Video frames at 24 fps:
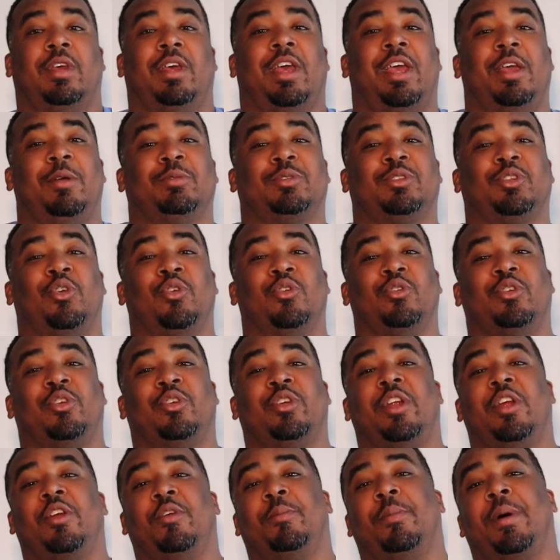Hey, what's going
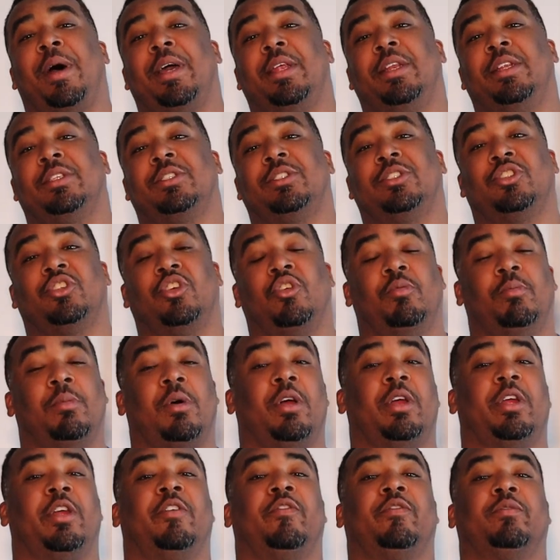on, everybody? This is
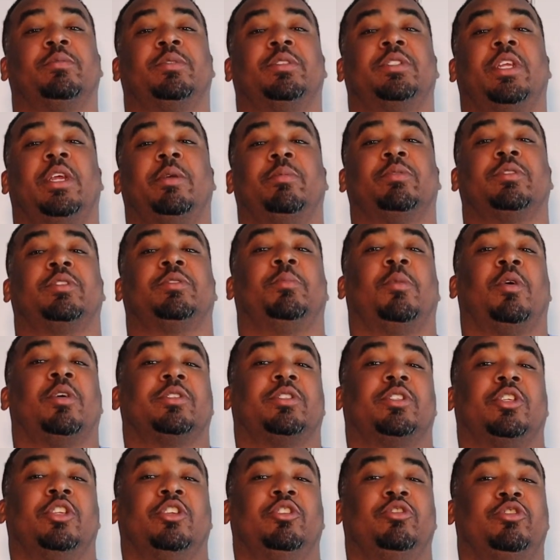Omar here from Staple Smart
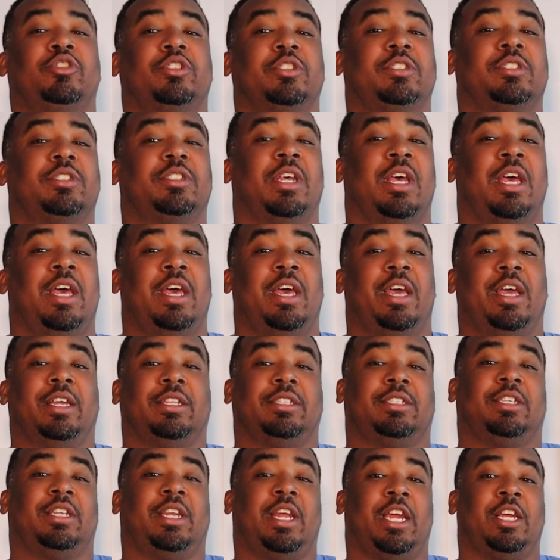Solutions,
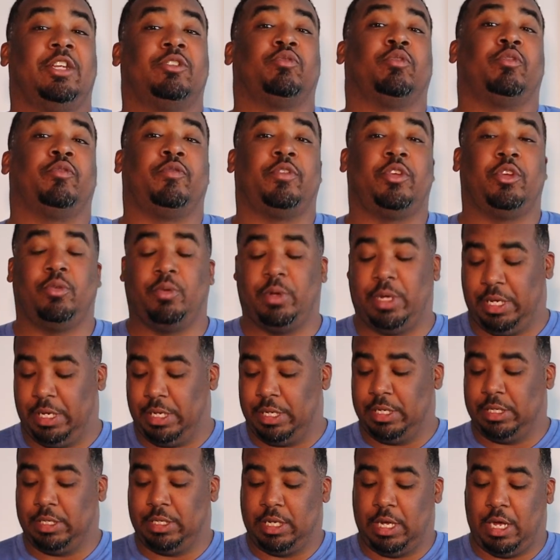and today's review
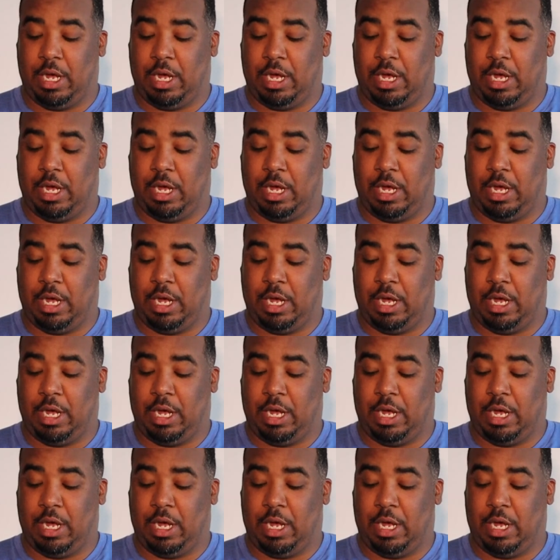is